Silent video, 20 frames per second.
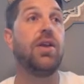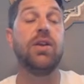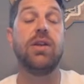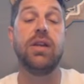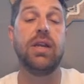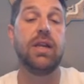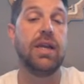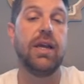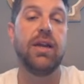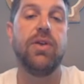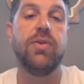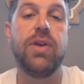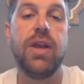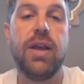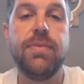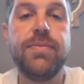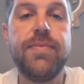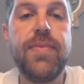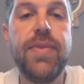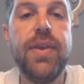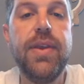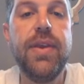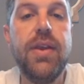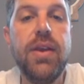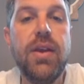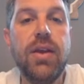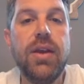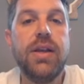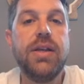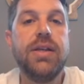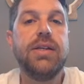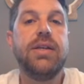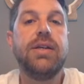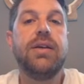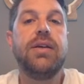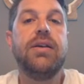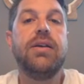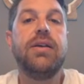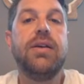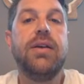You didn't eat yet. Okay.
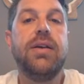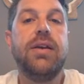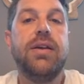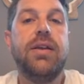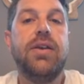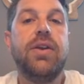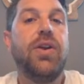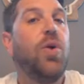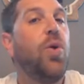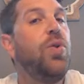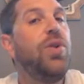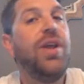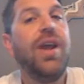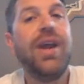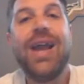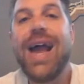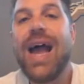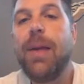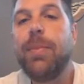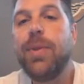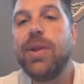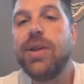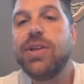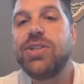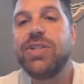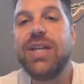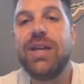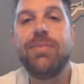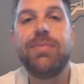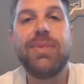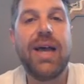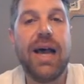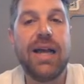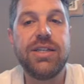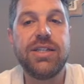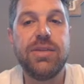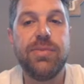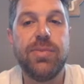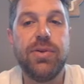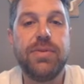You can only accomplish the
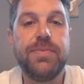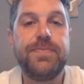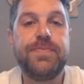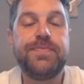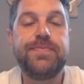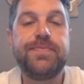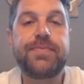impossible